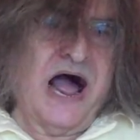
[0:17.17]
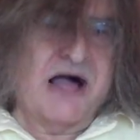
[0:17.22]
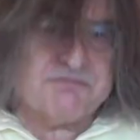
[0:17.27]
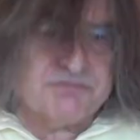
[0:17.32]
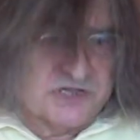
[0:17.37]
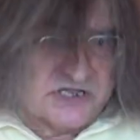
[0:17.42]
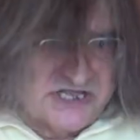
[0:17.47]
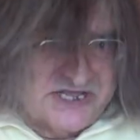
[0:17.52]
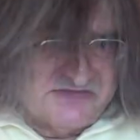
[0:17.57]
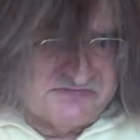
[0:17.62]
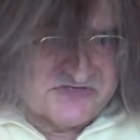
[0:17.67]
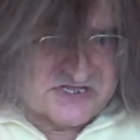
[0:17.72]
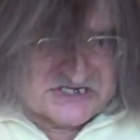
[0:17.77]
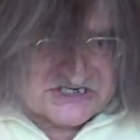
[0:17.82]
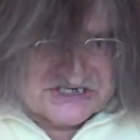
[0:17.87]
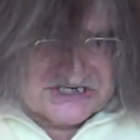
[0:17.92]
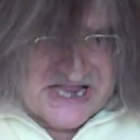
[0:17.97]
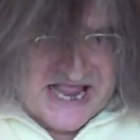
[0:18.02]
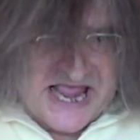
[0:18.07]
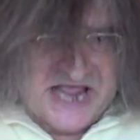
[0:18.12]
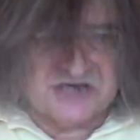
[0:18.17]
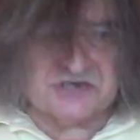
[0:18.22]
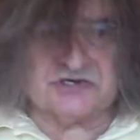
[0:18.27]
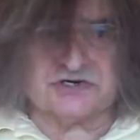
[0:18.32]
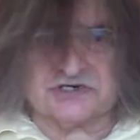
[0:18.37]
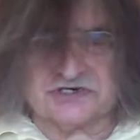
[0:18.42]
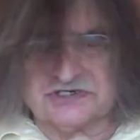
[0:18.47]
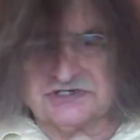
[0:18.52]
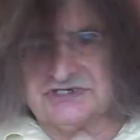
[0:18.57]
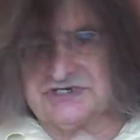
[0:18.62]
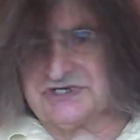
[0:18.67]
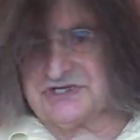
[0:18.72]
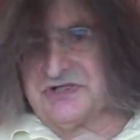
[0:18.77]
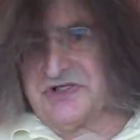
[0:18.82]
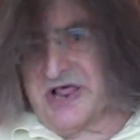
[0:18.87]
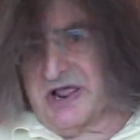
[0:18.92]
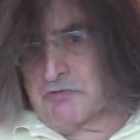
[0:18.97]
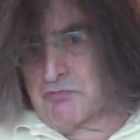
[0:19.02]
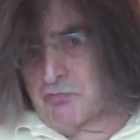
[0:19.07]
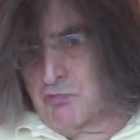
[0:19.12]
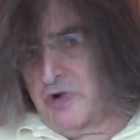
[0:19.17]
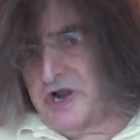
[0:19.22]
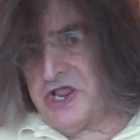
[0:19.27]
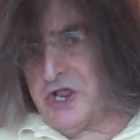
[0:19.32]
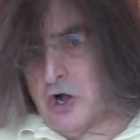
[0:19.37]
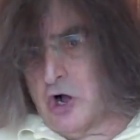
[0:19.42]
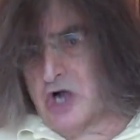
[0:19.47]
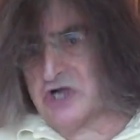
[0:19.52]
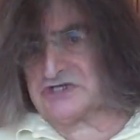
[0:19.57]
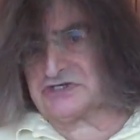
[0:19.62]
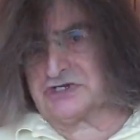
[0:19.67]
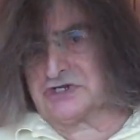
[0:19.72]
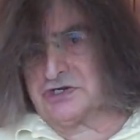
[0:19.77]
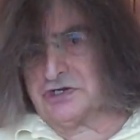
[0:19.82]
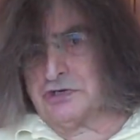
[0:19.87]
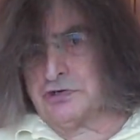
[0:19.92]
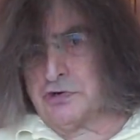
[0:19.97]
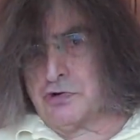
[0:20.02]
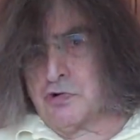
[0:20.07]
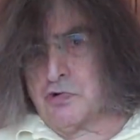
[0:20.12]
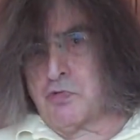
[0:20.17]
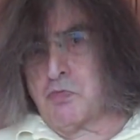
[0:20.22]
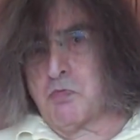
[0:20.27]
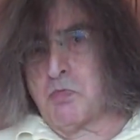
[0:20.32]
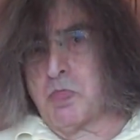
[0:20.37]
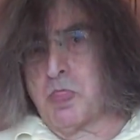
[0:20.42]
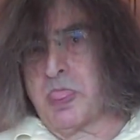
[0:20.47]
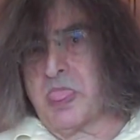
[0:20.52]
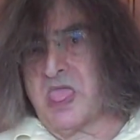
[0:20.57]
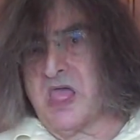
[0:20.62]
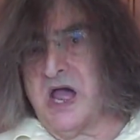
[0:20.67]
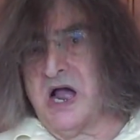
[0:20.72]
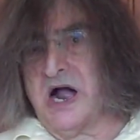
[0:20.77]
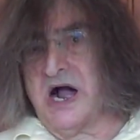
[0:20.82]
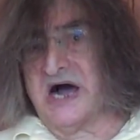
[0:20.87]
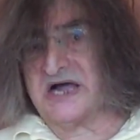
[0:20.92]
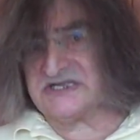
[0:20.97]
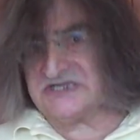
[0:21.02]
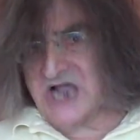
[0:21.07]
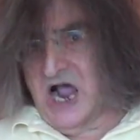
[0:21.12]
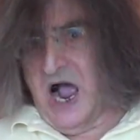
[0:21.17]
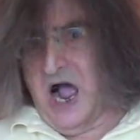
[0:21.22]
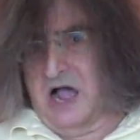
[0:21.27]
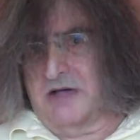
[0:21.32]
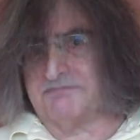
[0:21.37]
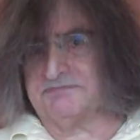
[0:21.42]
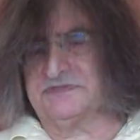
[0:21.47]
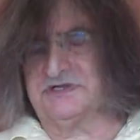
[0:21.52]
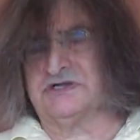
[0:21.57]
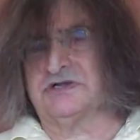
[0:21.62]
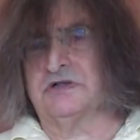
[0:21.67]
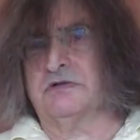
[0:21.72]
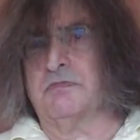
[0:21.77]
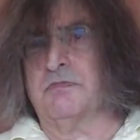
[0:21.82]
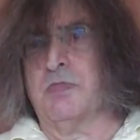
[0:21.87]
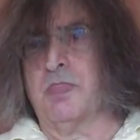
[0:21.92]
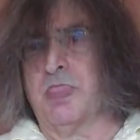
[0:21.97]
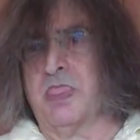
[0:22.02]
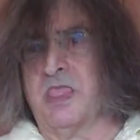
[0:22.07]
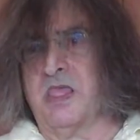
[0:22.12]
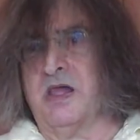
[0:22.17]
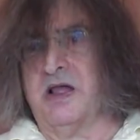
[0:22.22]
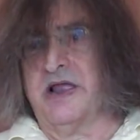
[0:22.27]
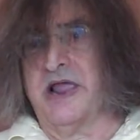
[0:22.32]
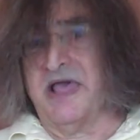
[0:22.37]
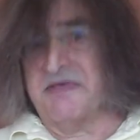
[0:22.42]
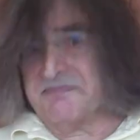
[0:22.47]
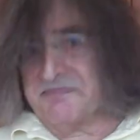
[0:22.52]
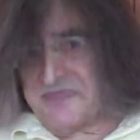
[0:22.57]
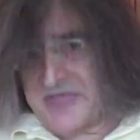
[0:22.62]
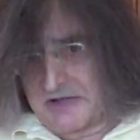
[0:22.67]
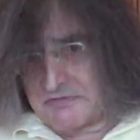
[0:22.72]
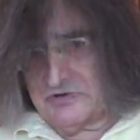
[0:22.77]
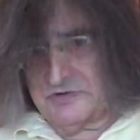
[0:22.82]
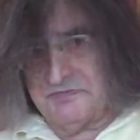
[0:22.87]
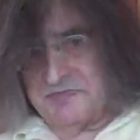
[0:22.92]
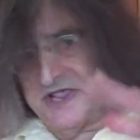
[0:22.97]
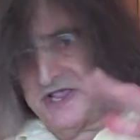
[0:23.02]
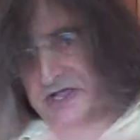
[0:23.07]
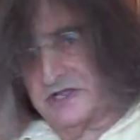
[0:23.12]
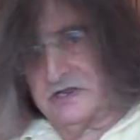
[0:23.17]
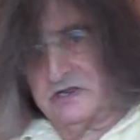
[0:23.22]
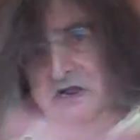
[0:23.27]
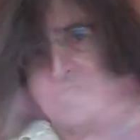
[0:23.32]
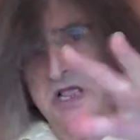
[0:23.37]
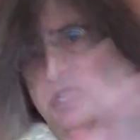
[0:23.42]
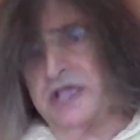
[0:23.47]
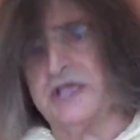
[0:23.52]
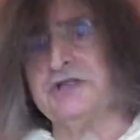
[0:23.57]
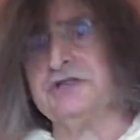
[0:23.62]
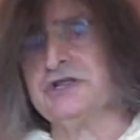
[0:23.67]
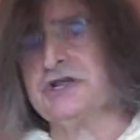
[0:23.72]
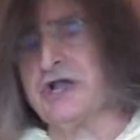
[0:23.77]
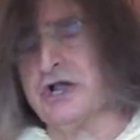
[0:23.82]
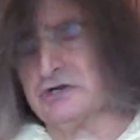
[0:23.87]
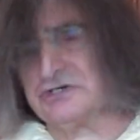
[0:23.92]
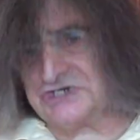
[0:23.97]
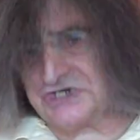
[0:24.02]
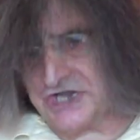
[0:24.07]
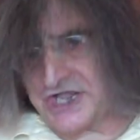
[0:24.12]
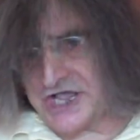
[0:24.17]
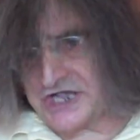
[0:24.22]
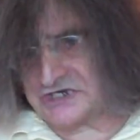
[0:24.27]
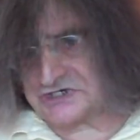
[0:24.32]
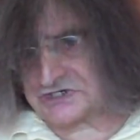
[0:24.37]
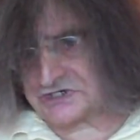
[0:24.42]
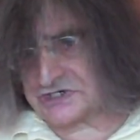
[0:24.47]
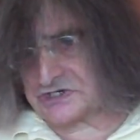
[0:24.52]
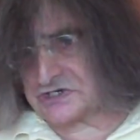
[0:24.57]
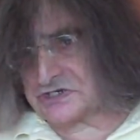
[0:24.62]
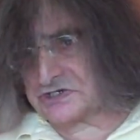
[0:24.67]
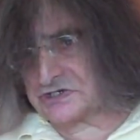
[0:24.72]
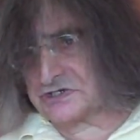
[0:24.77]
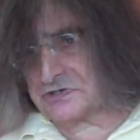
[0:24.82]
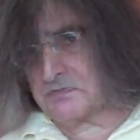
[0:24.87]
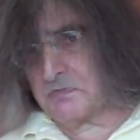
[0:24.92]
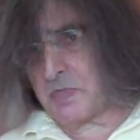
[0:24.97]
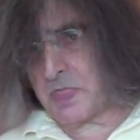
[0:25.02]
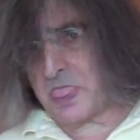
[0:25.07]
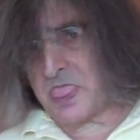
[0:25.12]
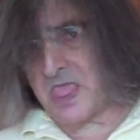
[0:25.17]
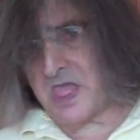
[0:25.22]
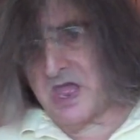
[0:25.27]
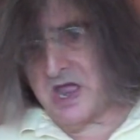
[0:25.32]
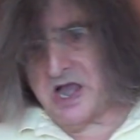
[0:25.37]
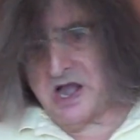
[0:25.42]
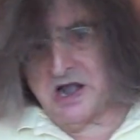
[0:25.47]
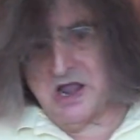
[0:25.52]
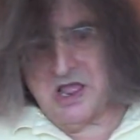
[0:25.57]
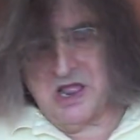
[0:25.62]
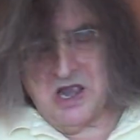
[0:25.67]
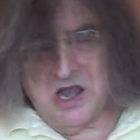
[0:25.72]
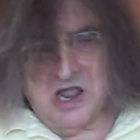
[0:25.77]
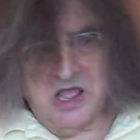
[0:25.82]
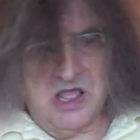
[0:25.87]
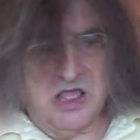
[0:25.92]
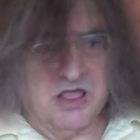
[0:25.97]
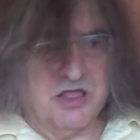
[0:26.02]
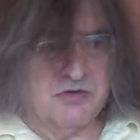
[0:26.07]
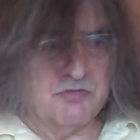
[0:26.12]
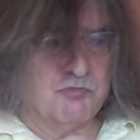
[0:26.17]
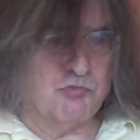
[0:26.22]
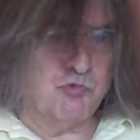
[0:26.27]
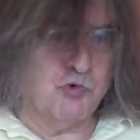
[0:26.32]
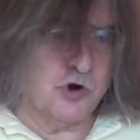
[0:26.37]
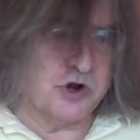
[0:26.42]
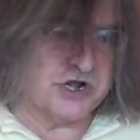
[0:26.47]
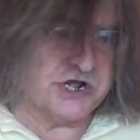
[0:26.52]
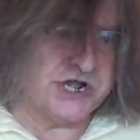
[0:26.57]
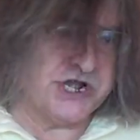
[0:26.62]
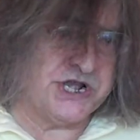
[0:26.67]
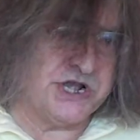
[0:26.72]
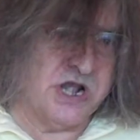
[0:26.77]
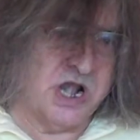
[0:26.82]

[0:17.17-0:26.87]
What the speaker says: I believe the standards that we ought to adopt, and that would be in negotiations, would